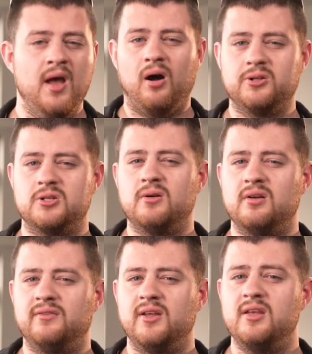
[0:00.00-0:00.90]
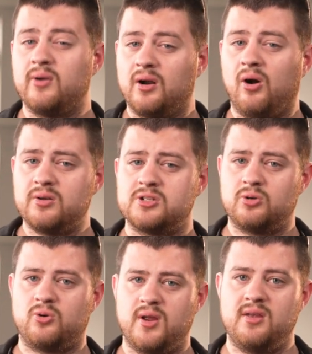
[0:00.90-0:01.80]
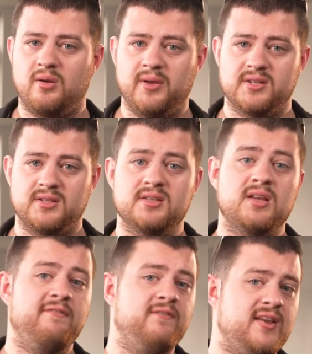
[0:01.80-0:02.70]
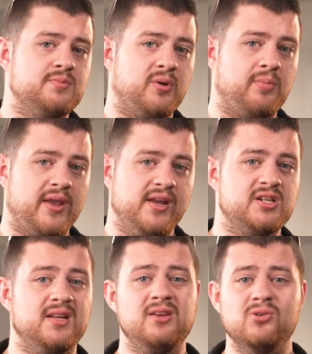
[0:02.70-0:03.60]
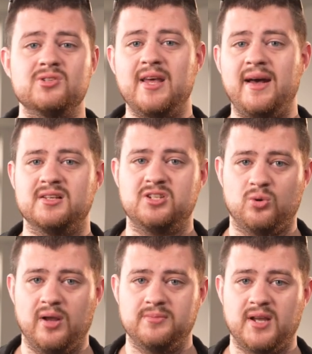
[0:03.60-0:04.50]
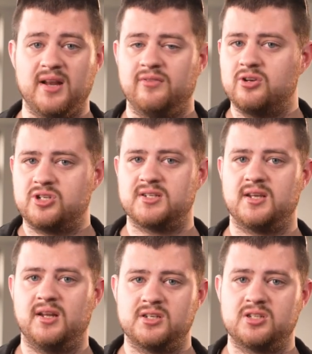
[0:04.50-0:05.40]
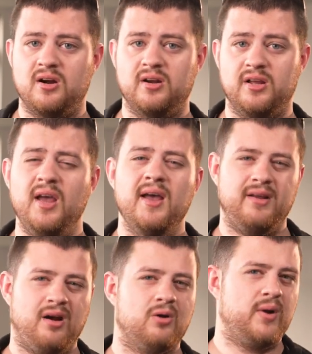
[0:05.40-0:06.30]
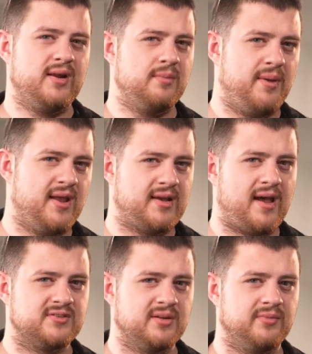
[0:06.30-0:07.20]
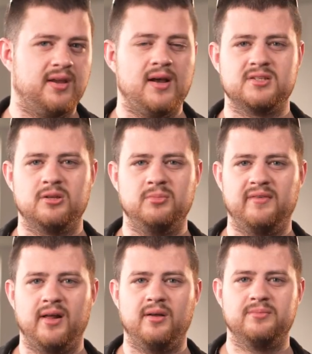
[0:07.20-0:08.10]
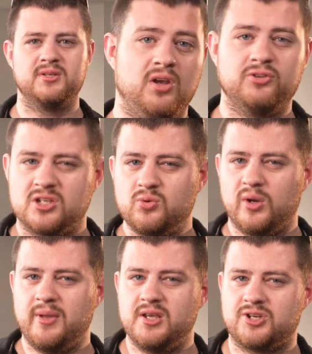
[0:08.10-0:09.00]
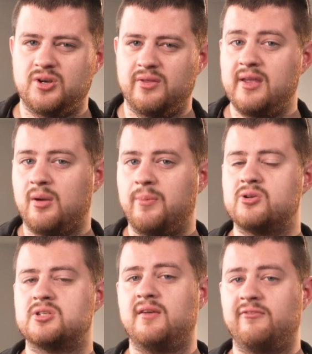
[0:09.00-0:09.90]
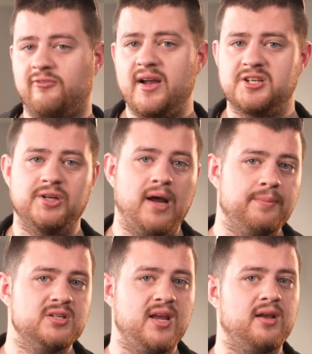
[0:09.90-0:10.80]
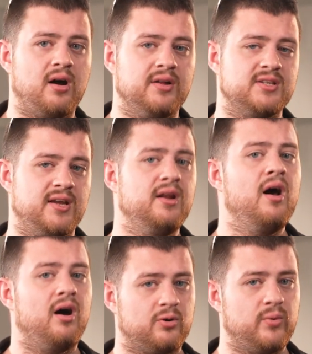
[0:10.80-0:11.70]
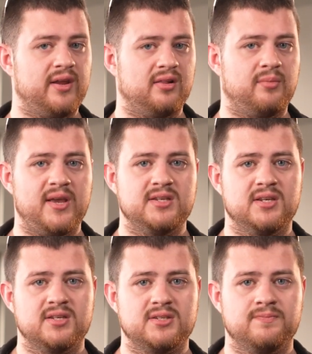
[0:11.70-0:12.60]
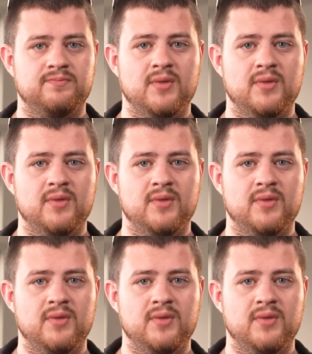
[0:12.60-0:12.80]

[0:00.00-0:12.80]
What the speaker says: Alternatively, you can also create your business a Facebook page and use that as your website if you're just getting started and aren't ready to pay to have something custom developed. You'll just want to make sure that you're posting fresh and up-to-date content on a regular basis.